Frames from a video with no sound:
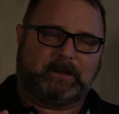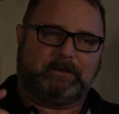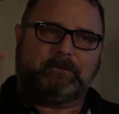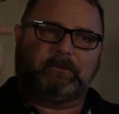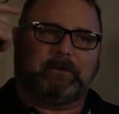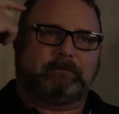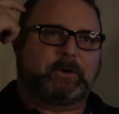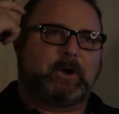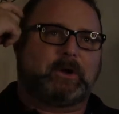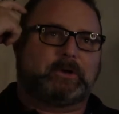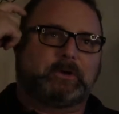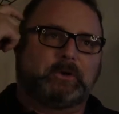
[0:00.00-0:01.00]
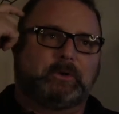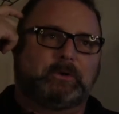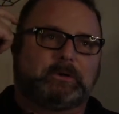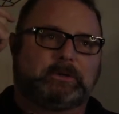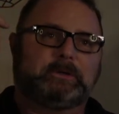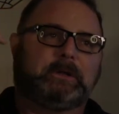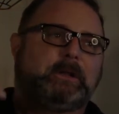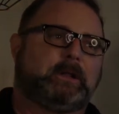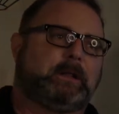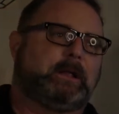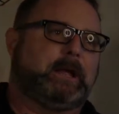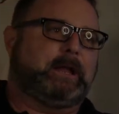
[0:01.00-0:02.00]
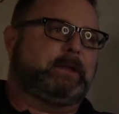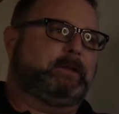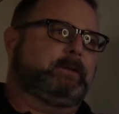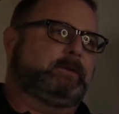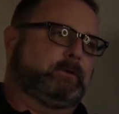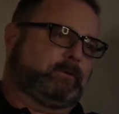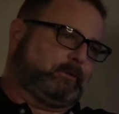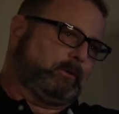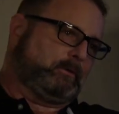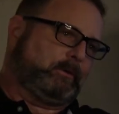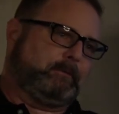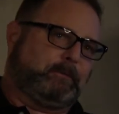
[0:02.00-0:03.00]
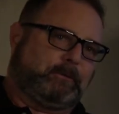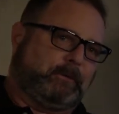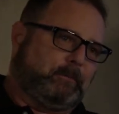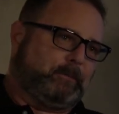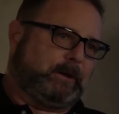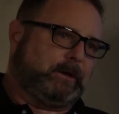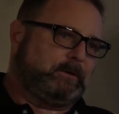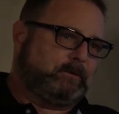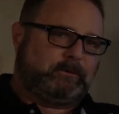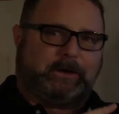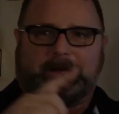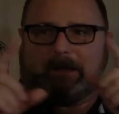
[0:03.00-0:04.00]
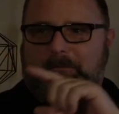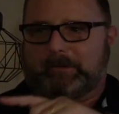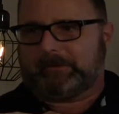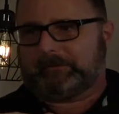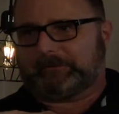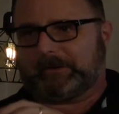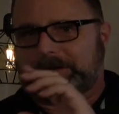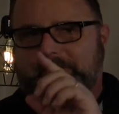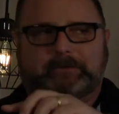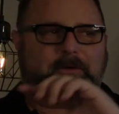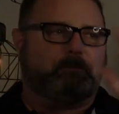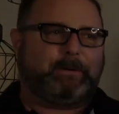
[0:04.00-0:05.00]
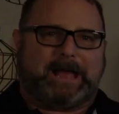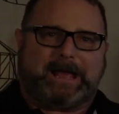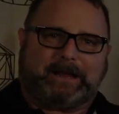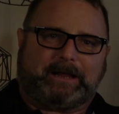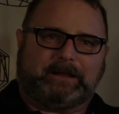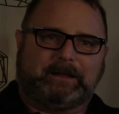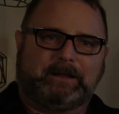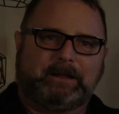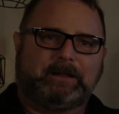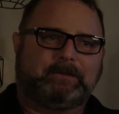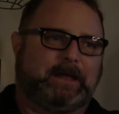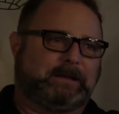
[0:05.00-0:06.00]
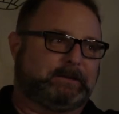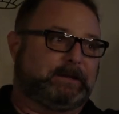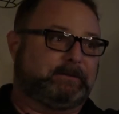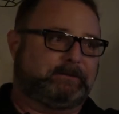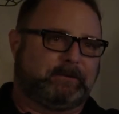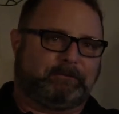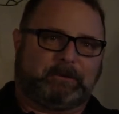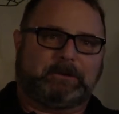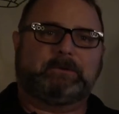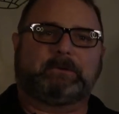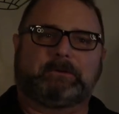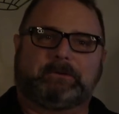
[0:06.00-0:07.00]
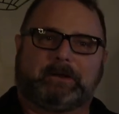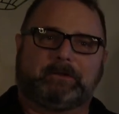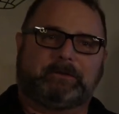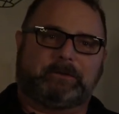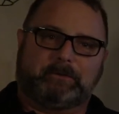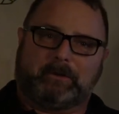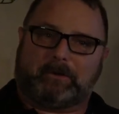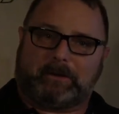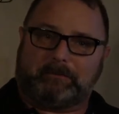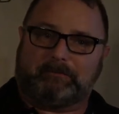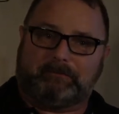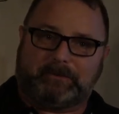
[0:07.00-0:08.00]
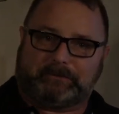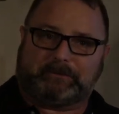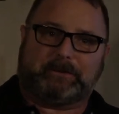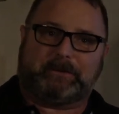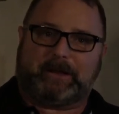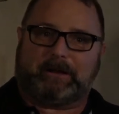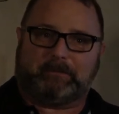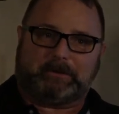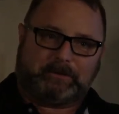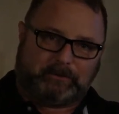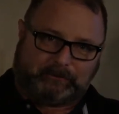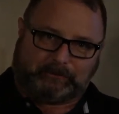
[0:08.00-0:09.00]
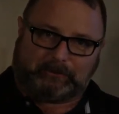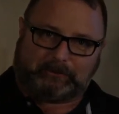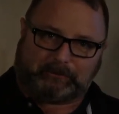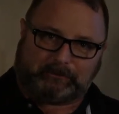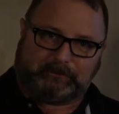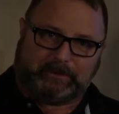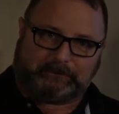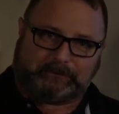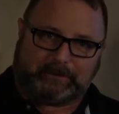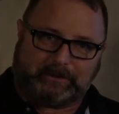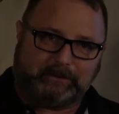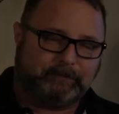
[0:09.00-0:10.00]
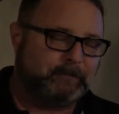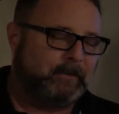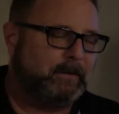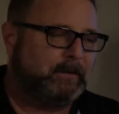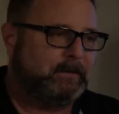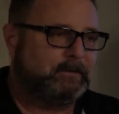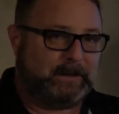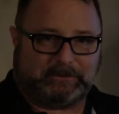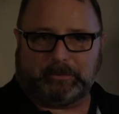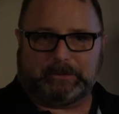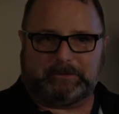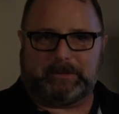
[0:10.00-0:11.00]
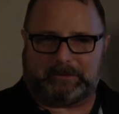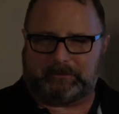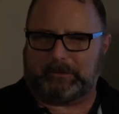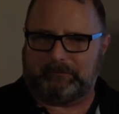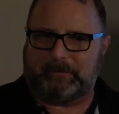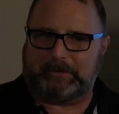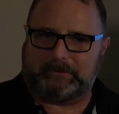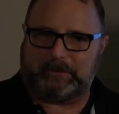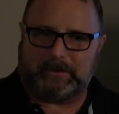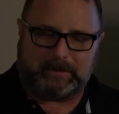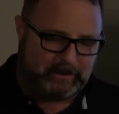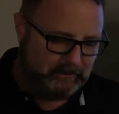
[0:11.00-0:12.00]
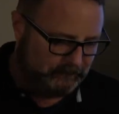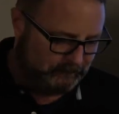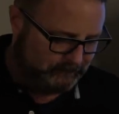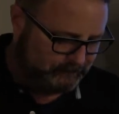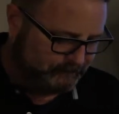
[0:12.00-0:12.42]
If you've ever gone to Google and you're searching for something and you check out one of the sites and go back, that link's different. You can tell that you'd already visited that one in the search listing. That's what visited is.